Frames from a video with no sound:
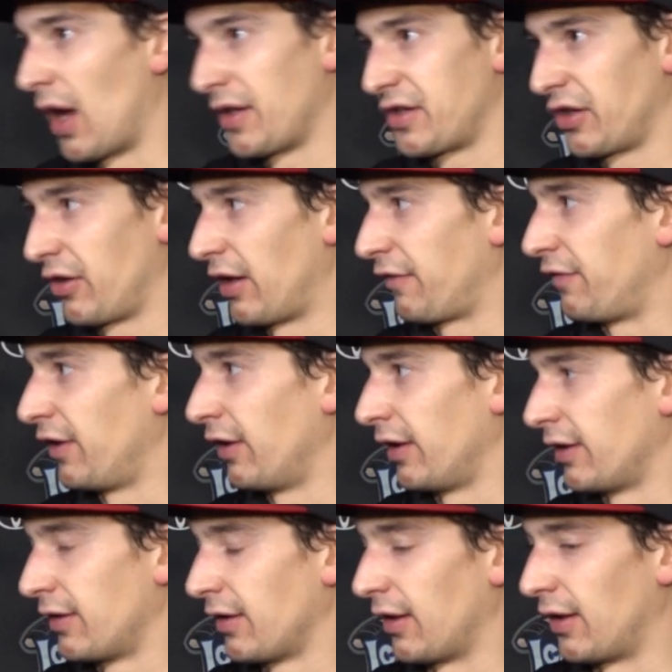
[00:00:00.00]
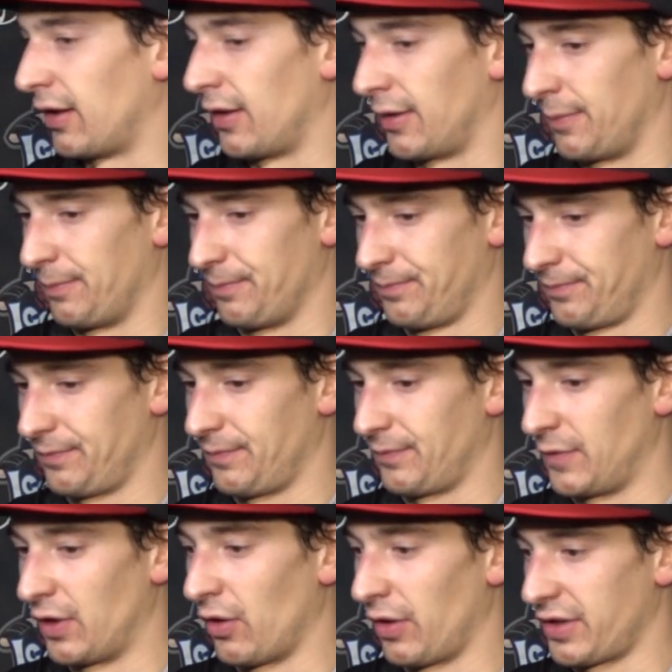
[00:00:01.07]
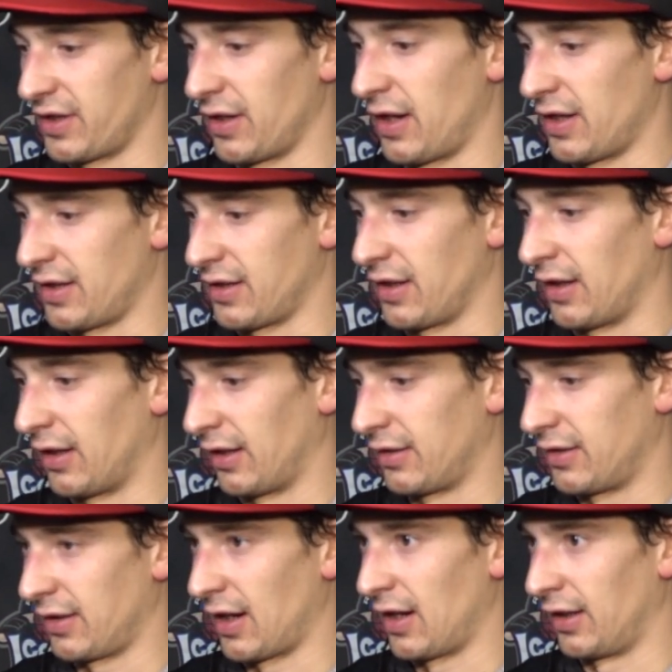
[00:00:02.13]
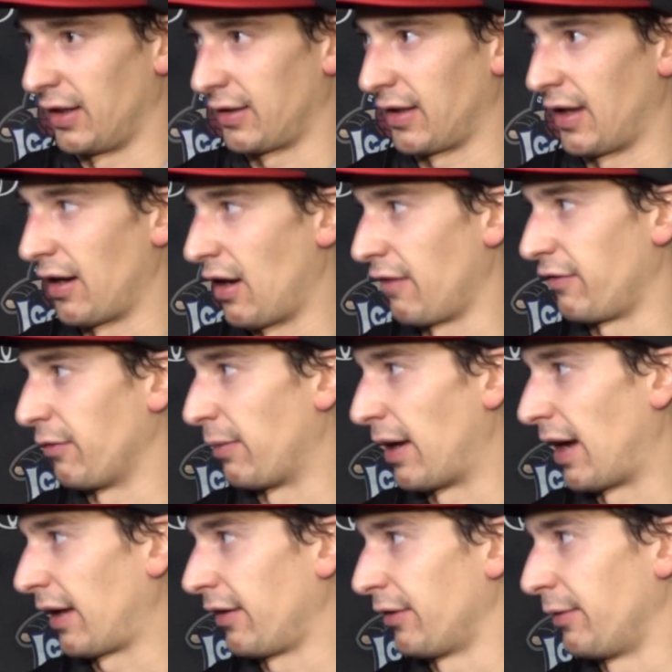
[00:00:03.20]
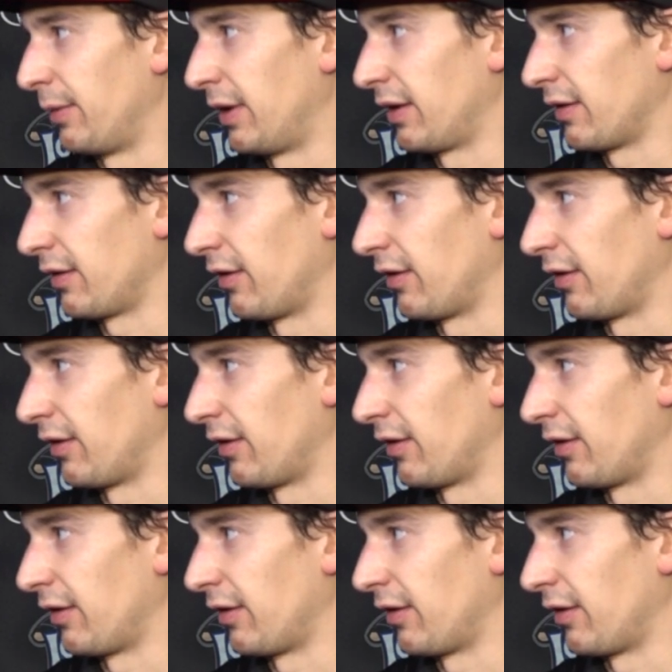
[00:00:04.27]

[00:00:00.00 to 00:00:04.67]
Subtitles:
like? It's a great feeling. It's nice to kind of get that off your back a little bit.